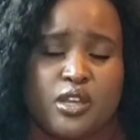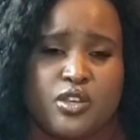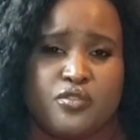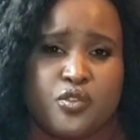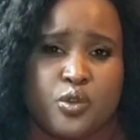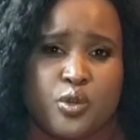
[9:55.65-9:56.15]

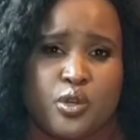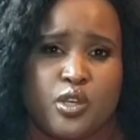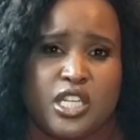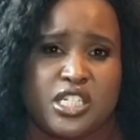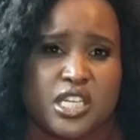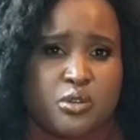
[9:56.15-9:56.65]
if you're
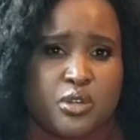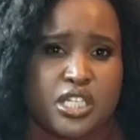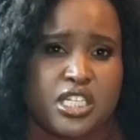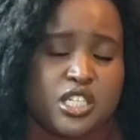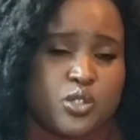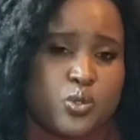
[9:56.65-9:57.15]

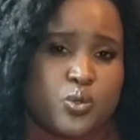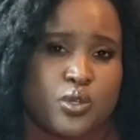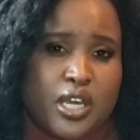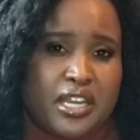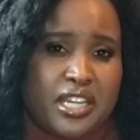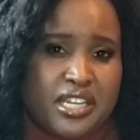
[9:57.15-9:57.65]
integrating into
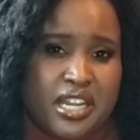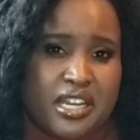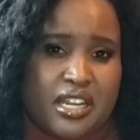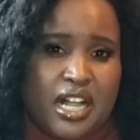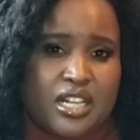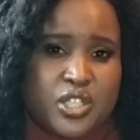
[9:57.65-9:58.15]
Canadian
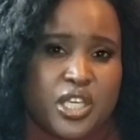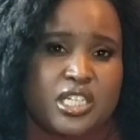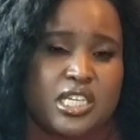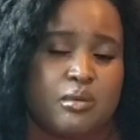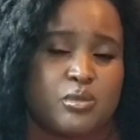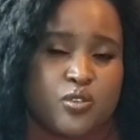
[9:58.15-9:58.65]
culture in
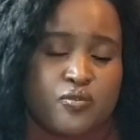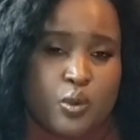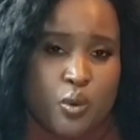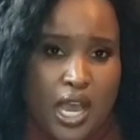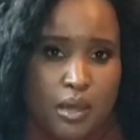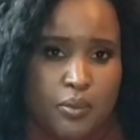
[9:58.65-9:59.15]
terms of the
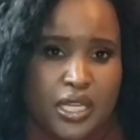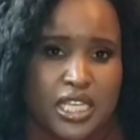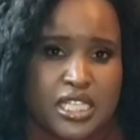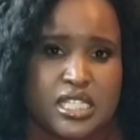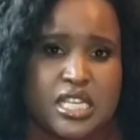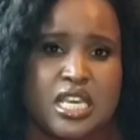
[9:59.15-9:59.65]

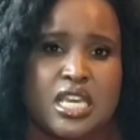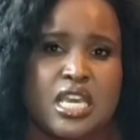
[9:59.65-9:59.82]
workplace,